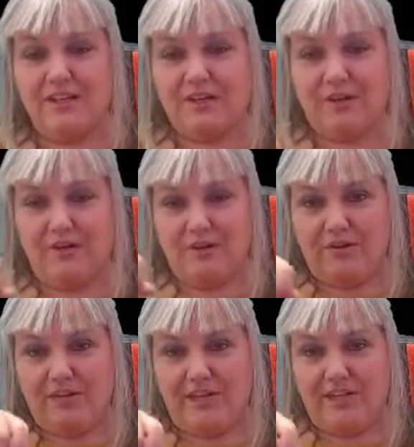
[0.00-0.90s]
So I
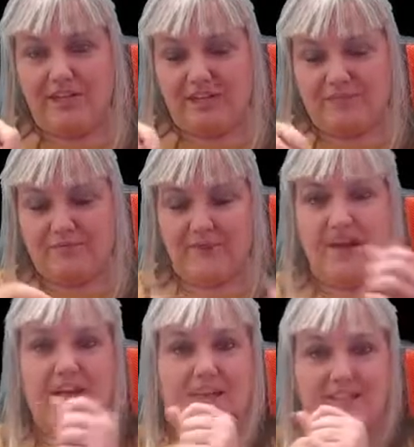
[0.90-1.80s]
got the
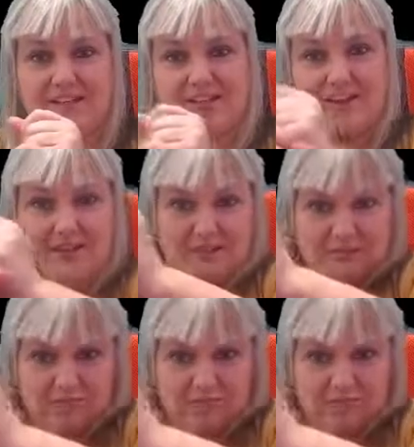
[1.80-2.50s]
icing thing